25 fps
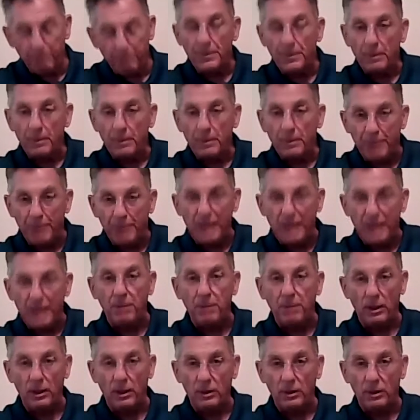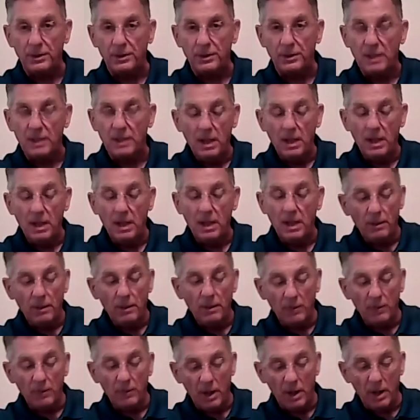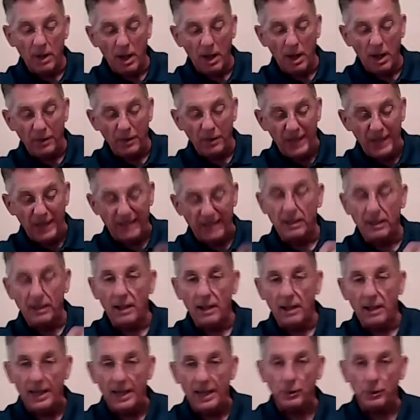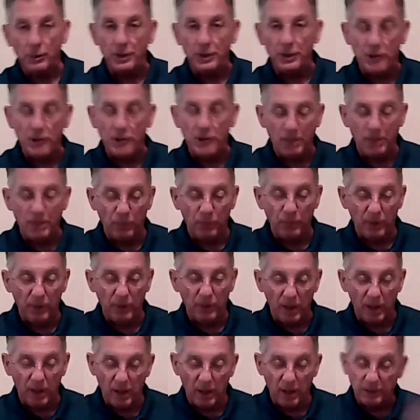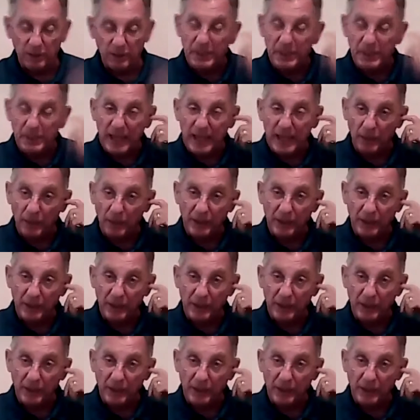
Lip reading: beta particles that enter the chamber to be counted.